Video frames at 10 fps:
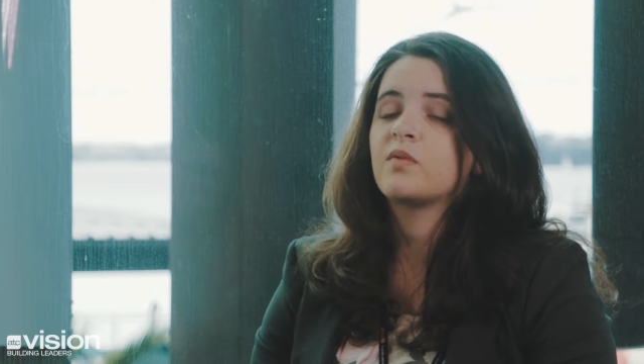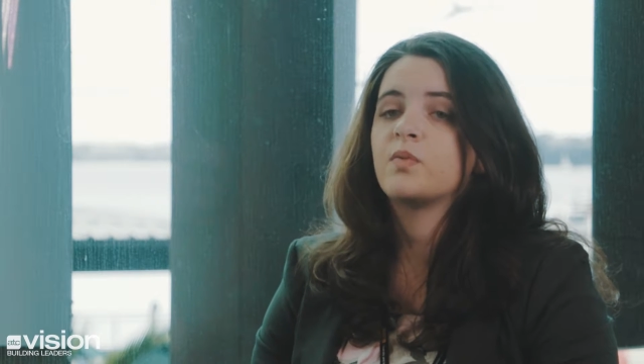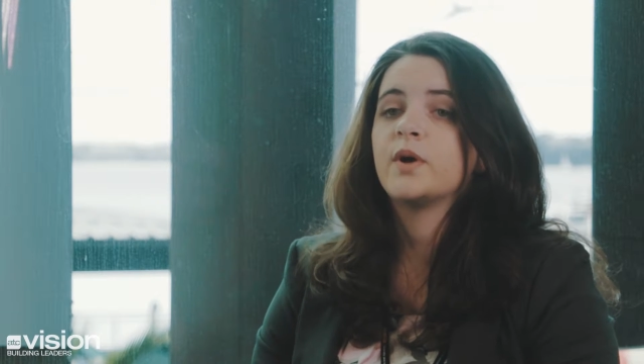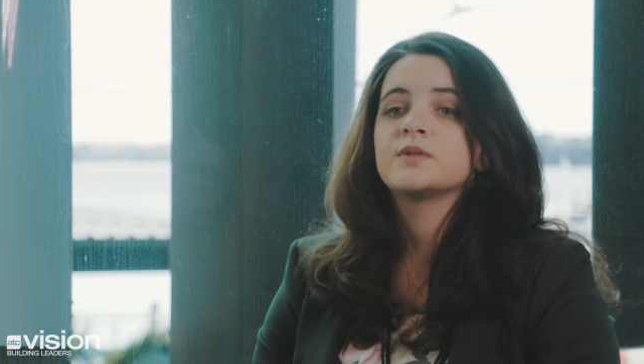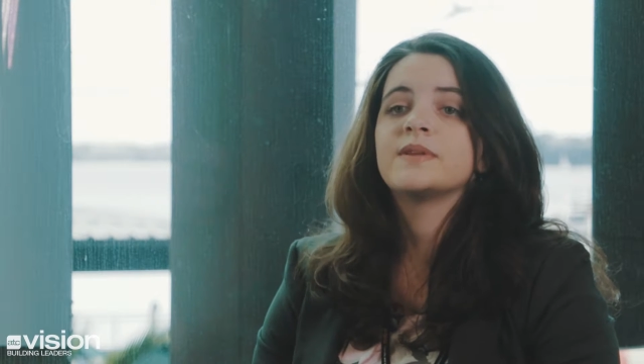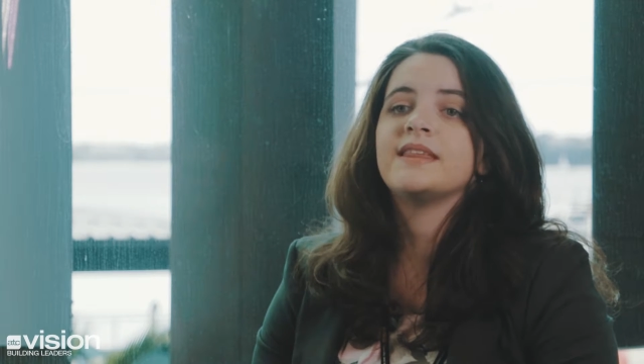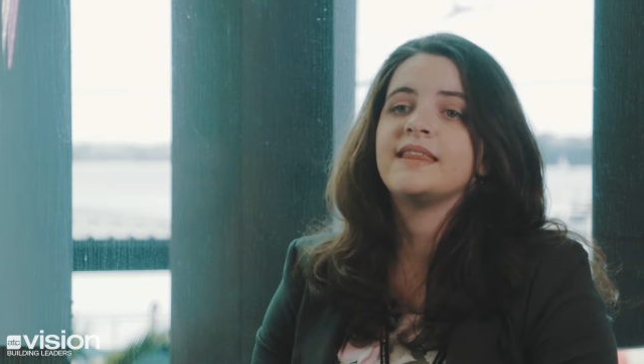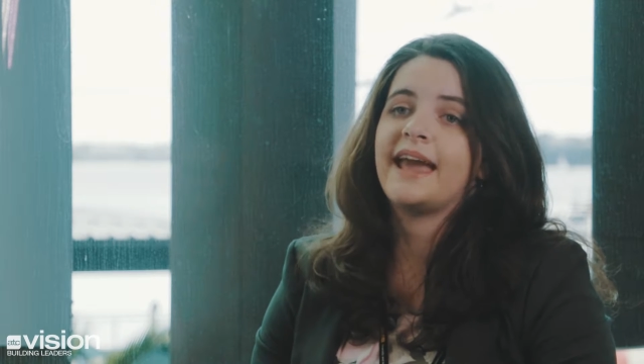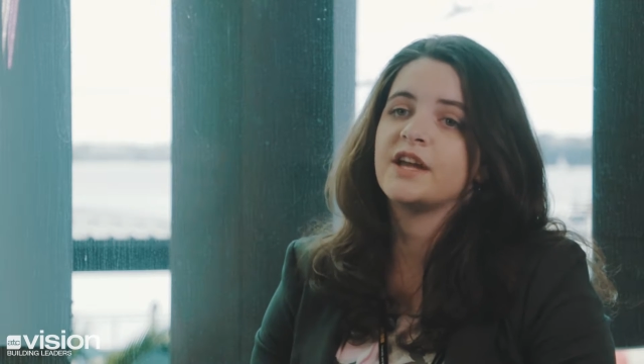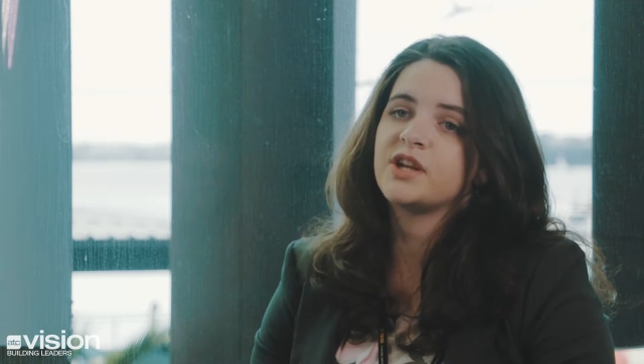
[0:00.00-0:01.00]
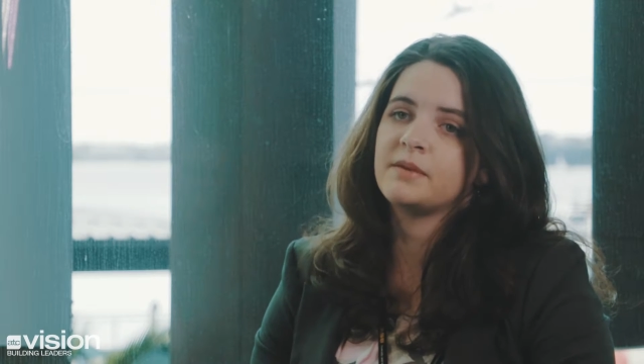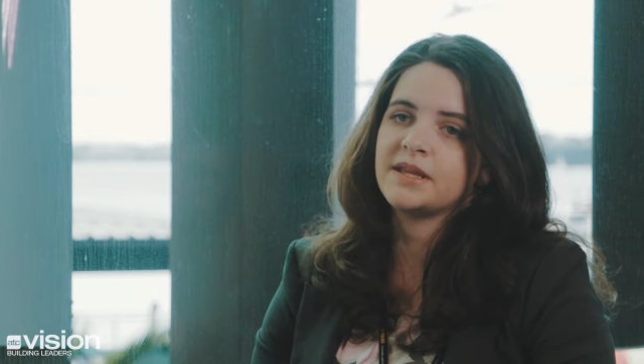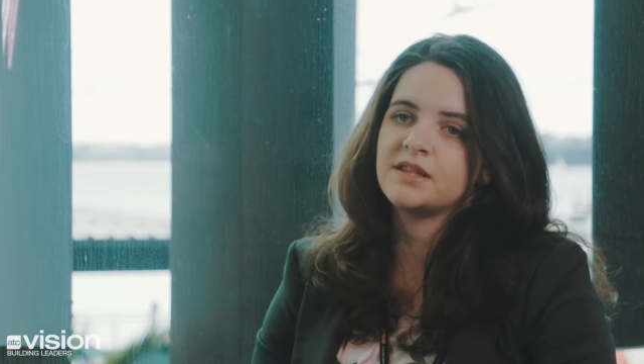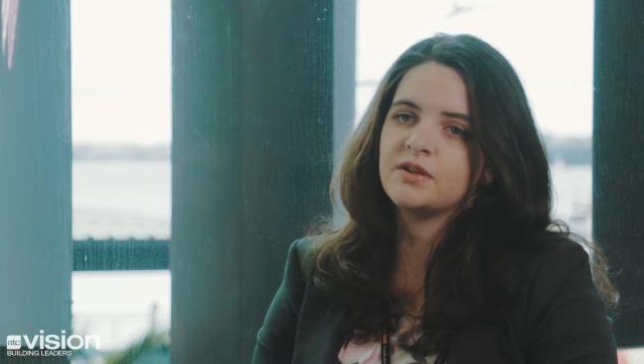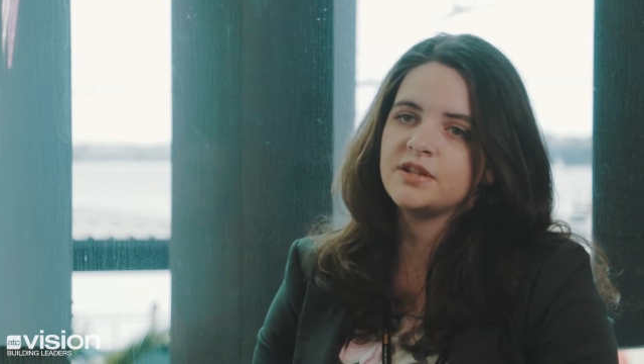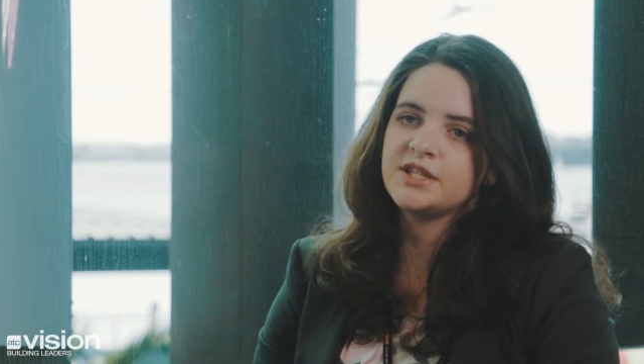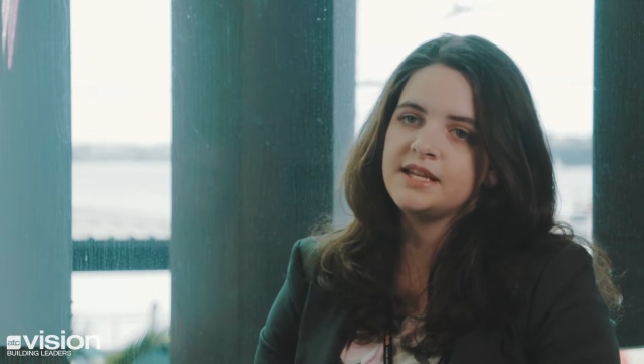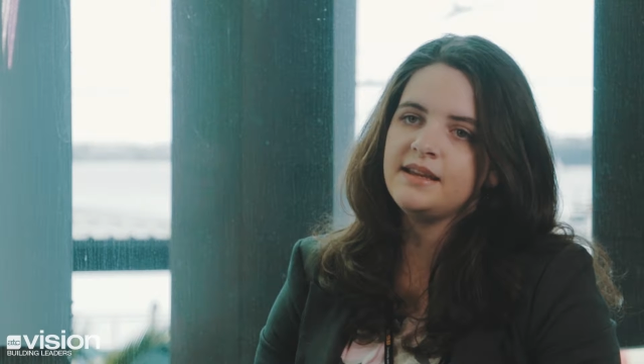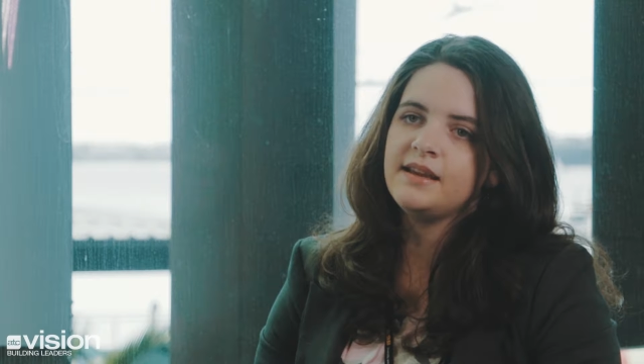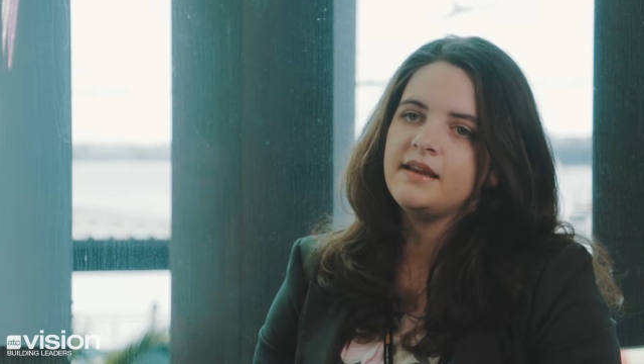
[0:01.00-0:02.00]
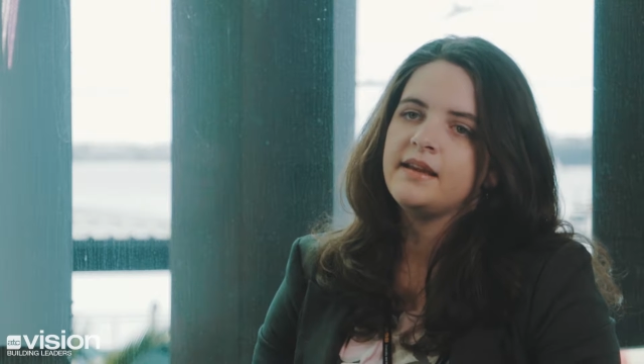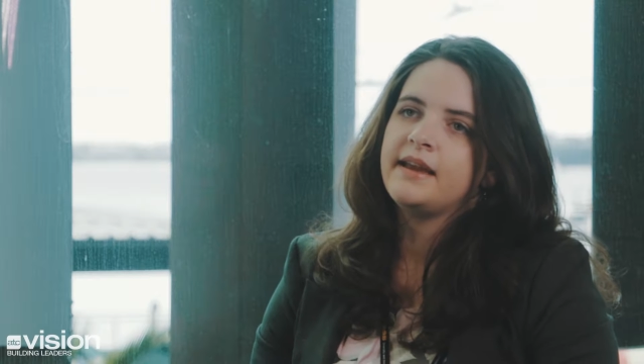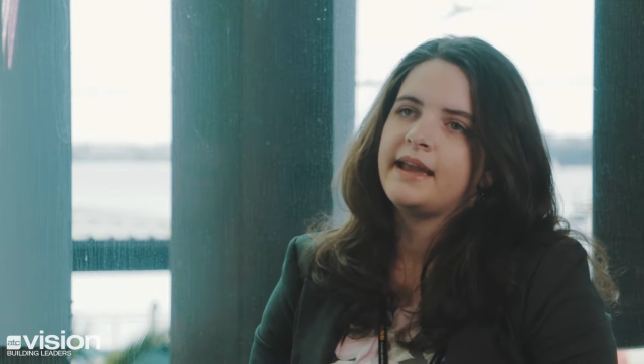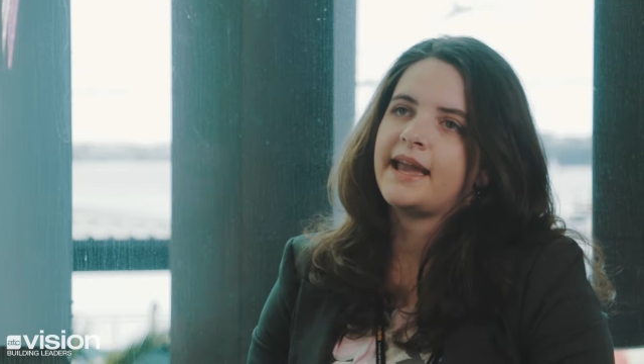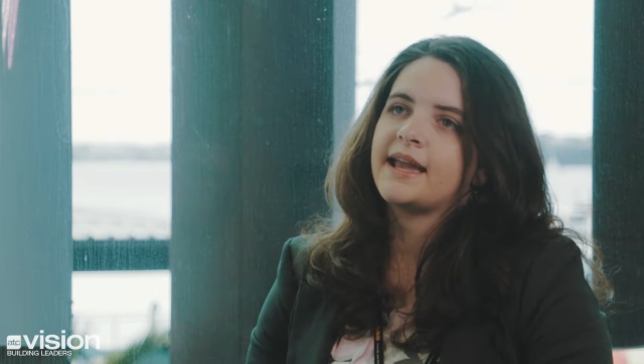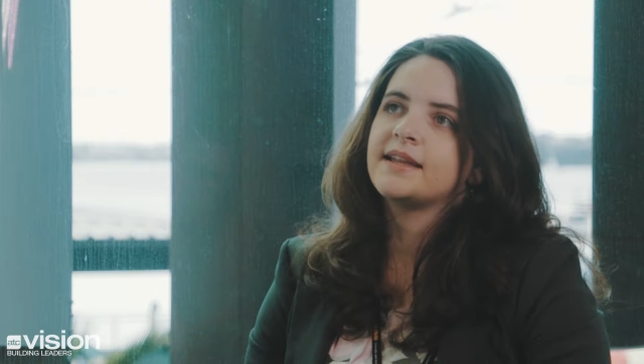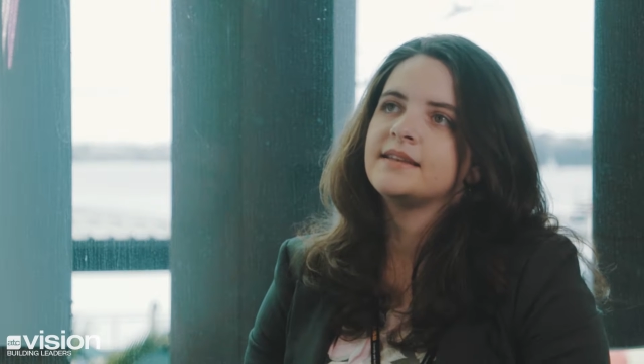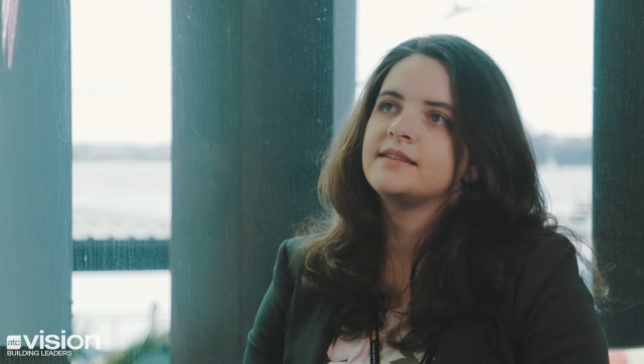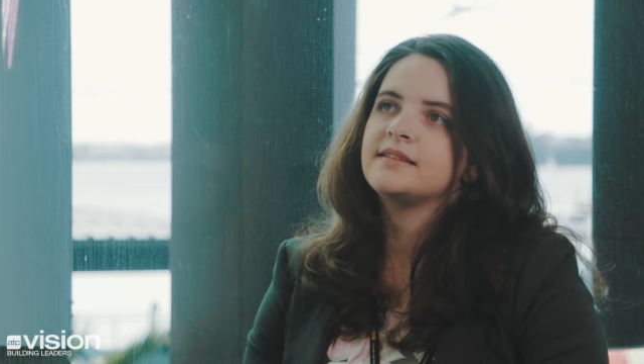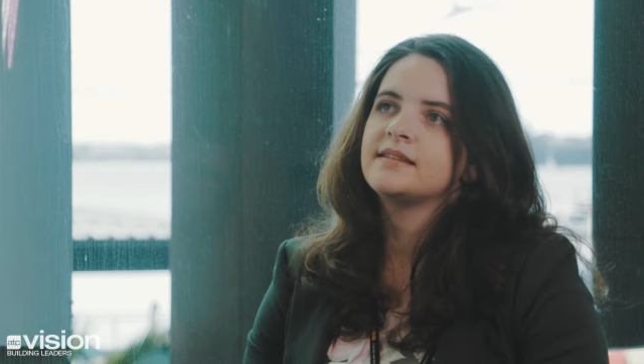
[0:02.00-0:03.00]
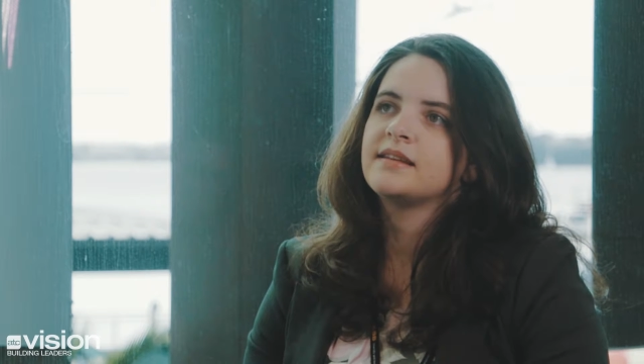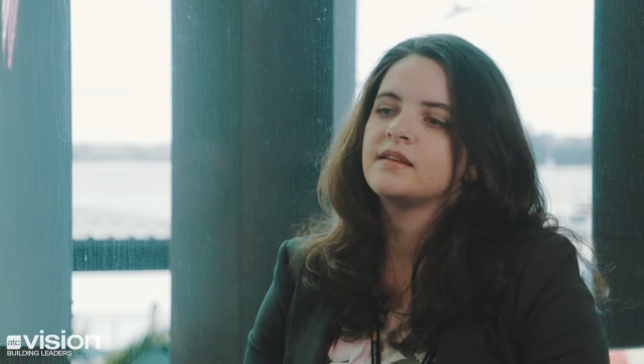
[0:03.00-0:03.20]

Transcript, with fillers: works within the Agile methodology and